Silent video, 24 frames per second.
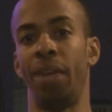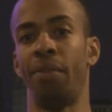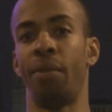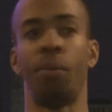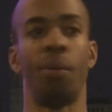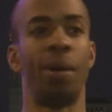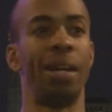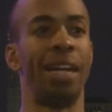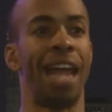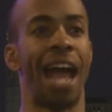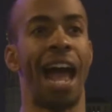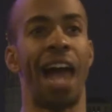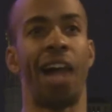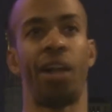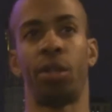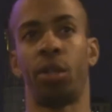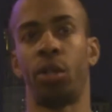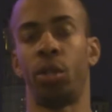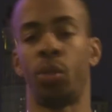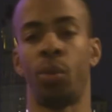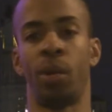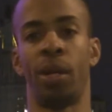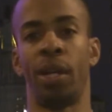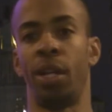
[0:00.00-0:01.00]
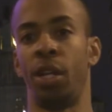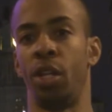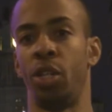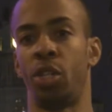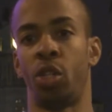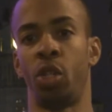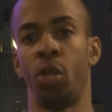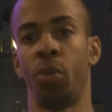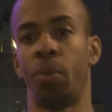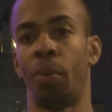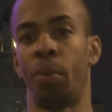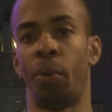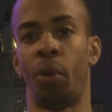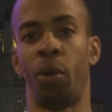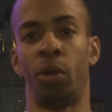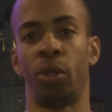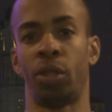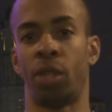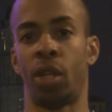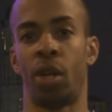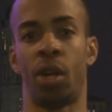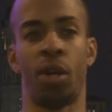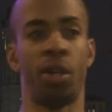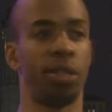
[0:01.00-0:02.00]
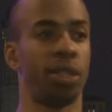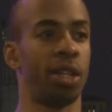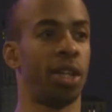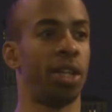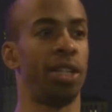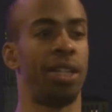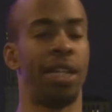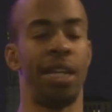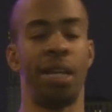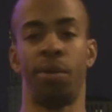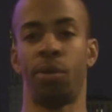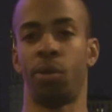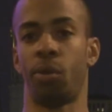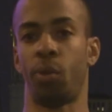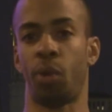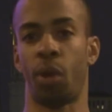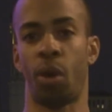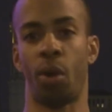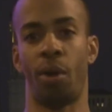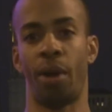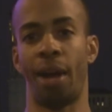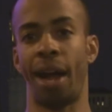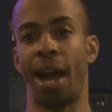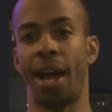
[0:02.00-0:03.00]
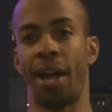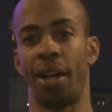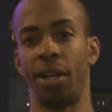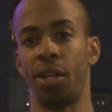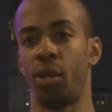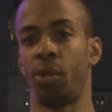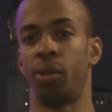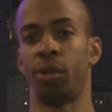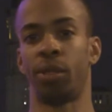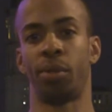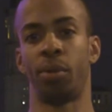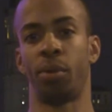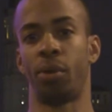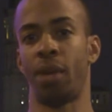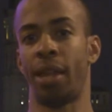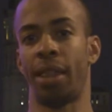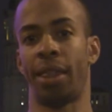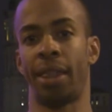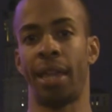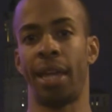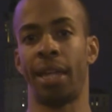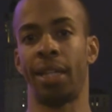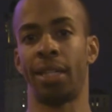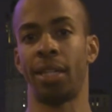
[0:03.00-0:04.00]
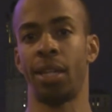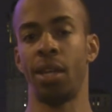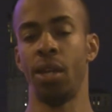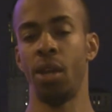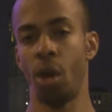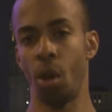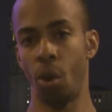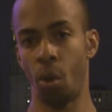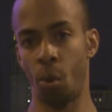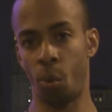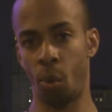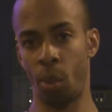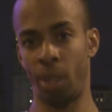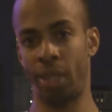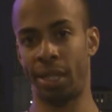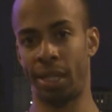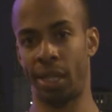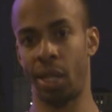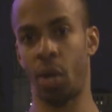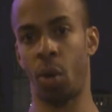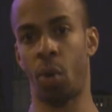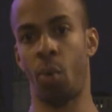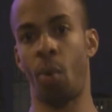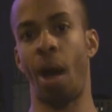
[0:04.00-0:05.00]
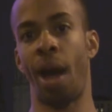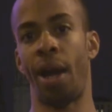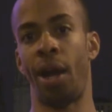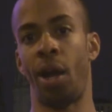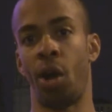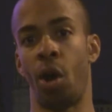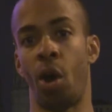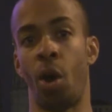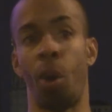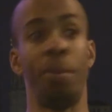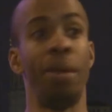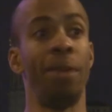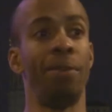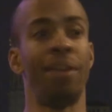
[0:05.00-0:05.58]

Even when Dallas was winning the Super Bowls and all those other teams were going out and doing some great things, we still won at home.